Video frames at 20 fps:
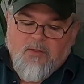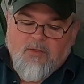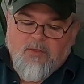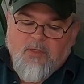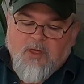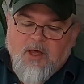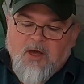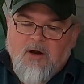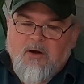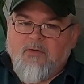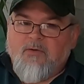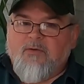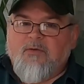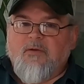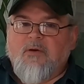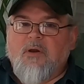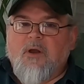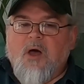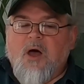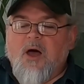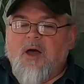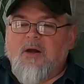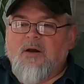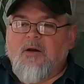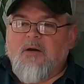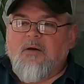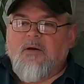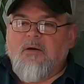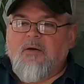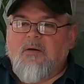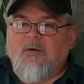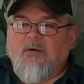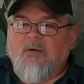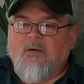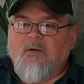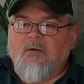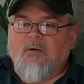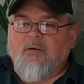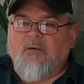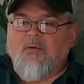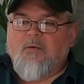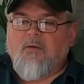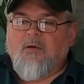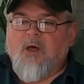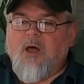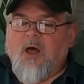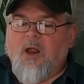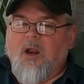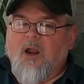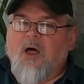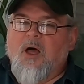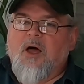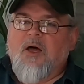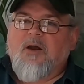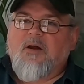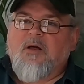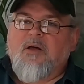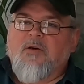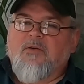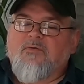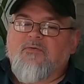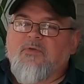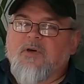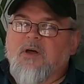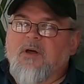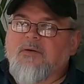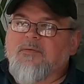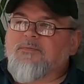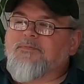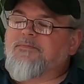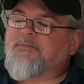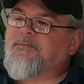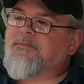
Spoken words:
There's not a lot of